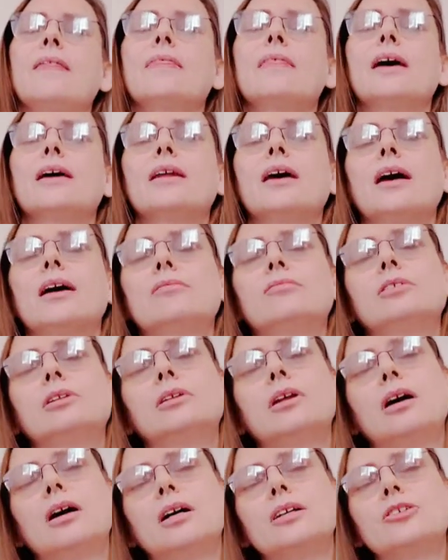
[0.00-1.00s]
that have
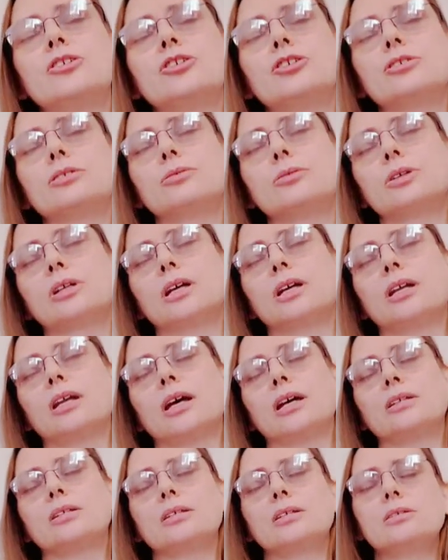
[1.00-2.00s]
lodged or
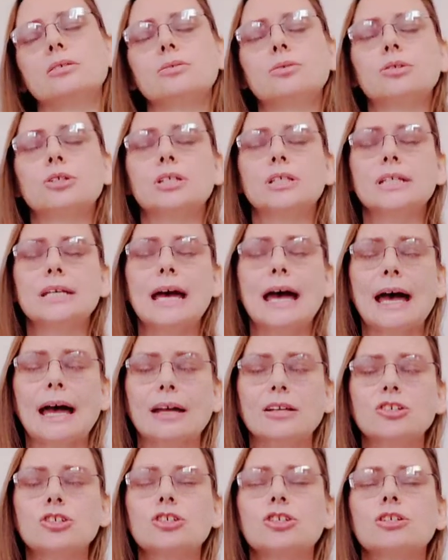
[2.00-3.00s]
connected or
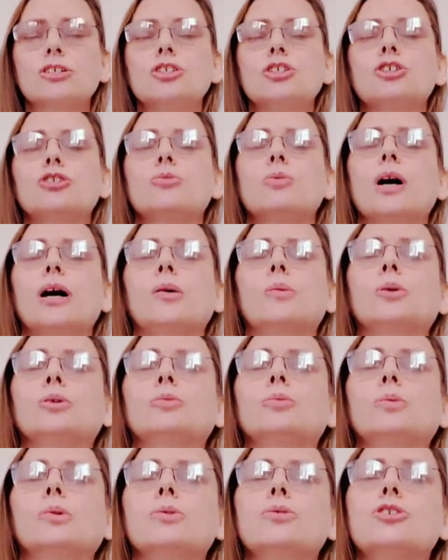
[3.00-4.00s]
attached to our
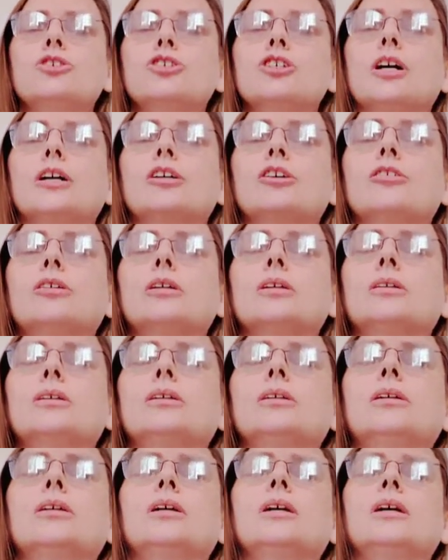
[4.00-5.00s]
root chakra.
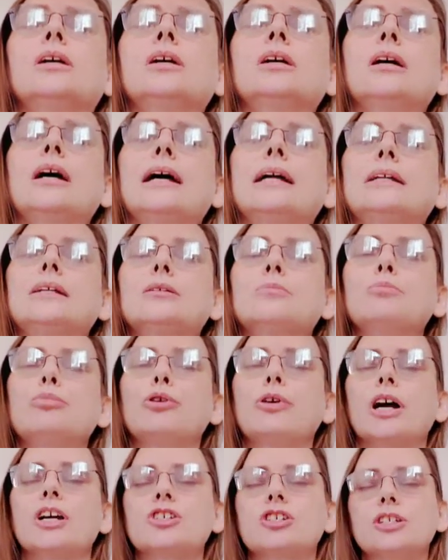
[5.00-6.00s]
Any
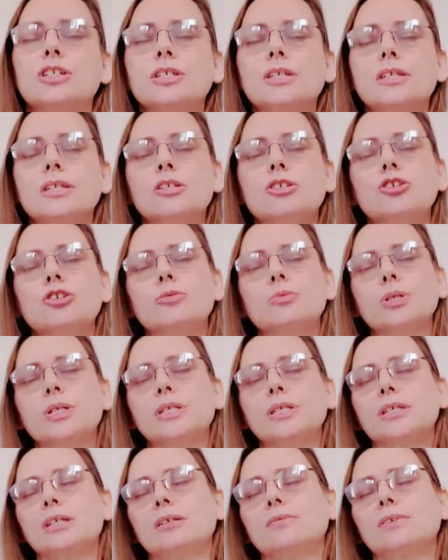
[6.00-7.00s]
impressions that you
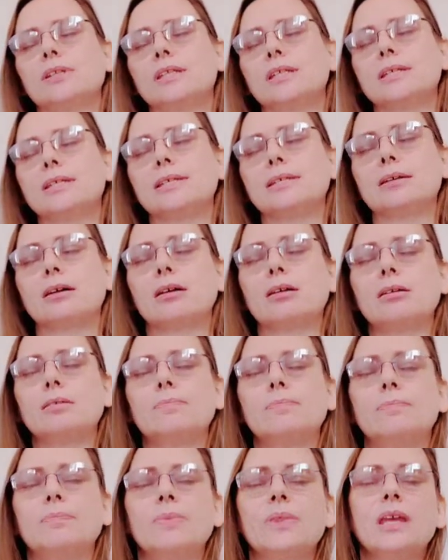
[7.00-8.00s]
receive at this
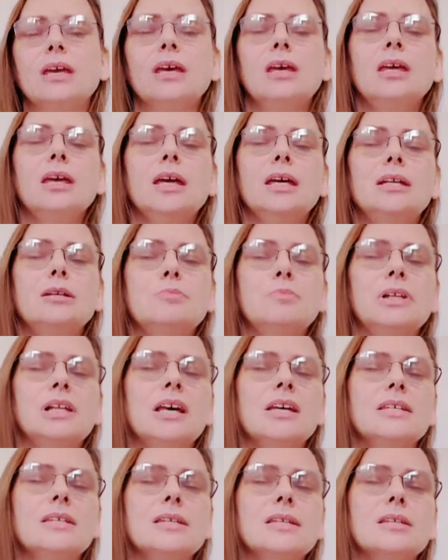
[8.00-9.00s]
time, any
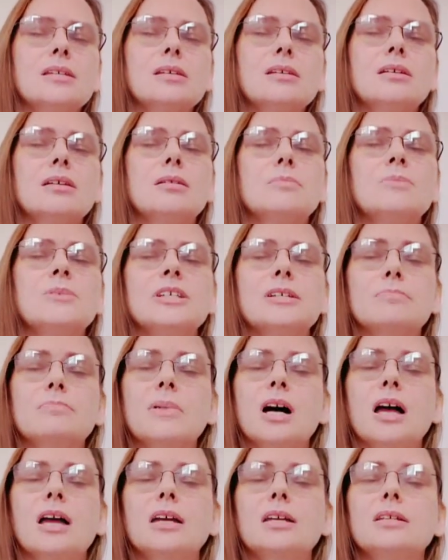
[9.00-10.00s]
places that come to
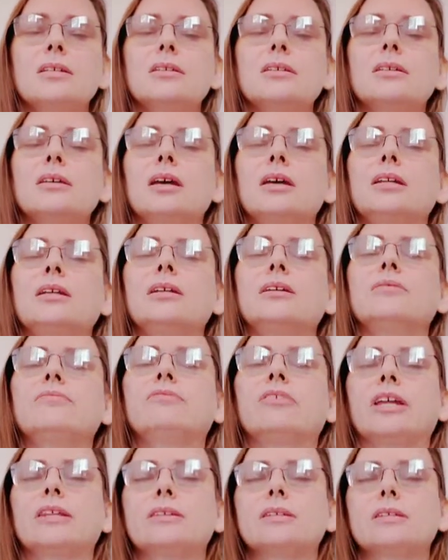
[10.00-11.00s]
mind, any
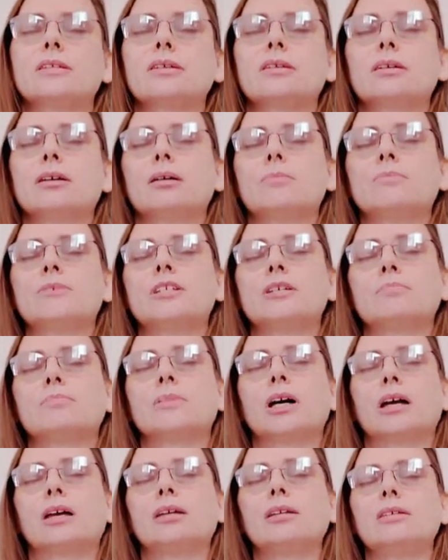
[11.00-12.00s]
events that come to
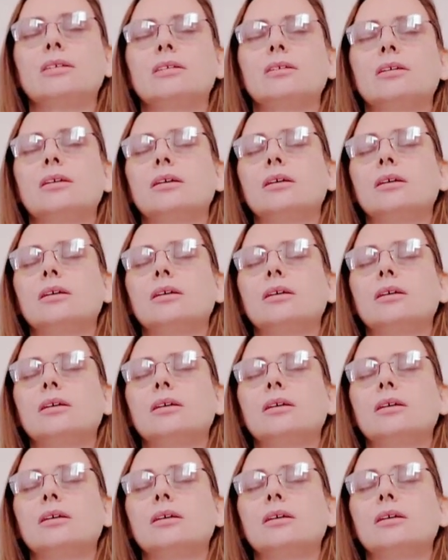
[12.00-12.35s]
mind,